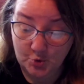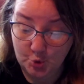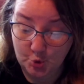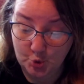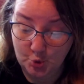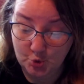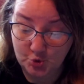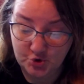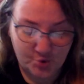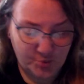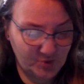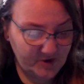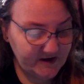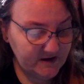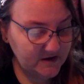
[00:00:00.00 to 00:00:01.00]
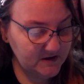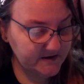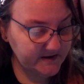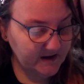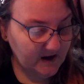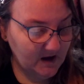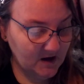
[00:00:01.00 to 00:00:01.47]
Ooh, tweed
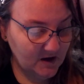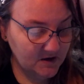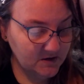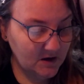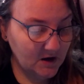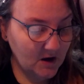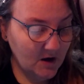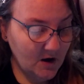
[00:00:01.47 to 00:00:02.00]
again.